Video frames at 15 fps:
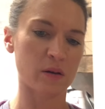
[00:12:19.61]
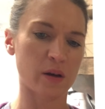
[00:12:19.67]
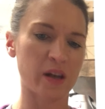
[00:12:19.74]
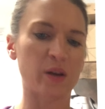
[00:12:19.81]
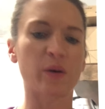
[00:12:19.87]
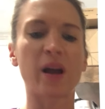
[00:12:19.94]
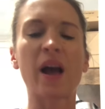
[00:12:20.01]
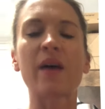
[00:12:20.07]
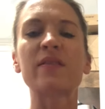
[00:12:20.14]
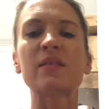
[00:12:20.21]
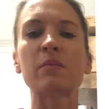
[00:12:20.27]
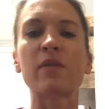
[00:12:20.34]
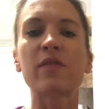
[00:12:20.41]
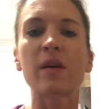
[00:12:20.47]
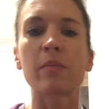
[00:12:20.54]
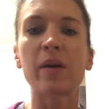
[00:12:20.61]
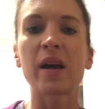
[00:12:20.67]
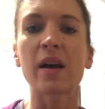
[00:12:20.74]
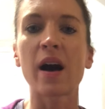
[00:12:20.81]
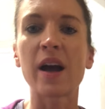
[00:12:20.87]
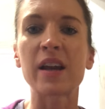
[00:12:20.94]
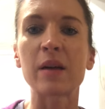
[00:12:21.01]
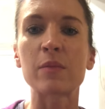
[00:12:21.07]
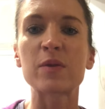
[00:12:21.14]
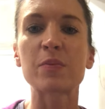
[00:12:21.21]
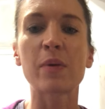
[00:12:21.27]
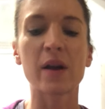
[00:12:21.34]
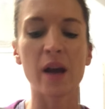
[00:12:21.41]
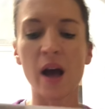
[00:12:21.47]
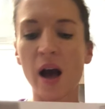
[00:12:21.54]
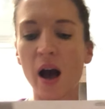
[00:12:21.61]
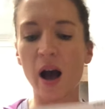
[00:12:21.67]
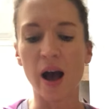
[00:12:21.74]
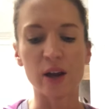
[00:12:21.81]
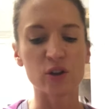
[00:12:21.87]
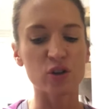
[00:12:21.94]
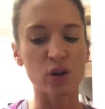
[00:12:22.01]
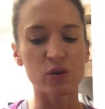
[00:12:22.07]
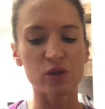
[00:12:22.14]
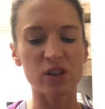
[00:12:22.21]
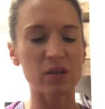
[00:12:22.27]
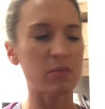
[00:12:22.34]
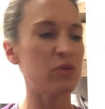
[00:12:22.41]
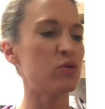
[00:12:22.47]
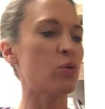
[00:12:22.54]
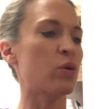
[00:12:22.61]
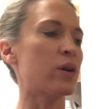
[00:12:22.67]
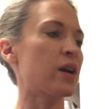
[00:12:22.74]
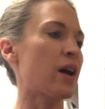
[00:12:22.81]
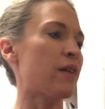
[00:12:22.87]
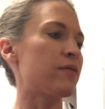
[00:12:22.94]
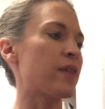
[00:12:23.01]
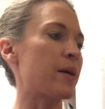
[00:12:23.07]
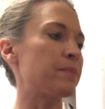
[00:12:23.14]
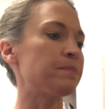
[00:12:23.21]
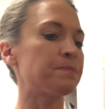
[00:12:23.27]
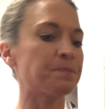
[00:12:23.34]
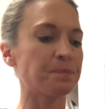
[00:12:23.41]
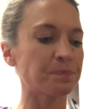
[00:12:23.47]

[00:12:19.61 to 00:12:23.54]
I don't have some of the pink items, but I showed you the majority of them.